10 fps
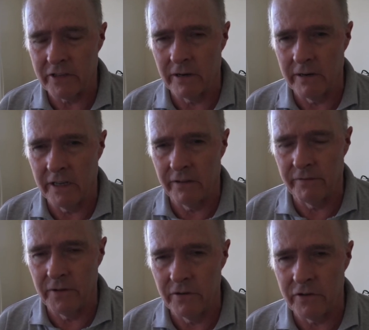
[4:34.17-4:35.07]
So in the
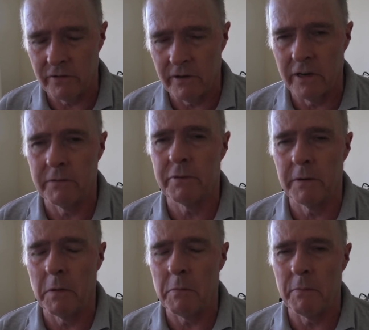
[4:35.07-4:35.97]
future, I'd
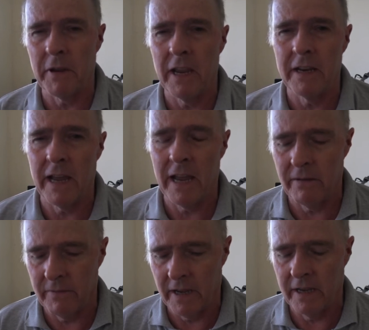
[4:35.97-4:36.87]
probably prepare to
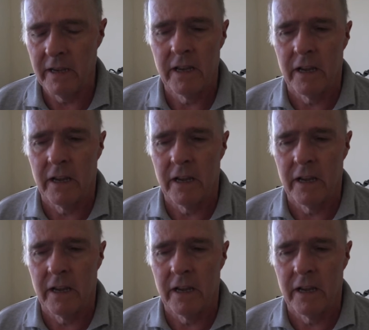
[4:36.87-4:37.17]
have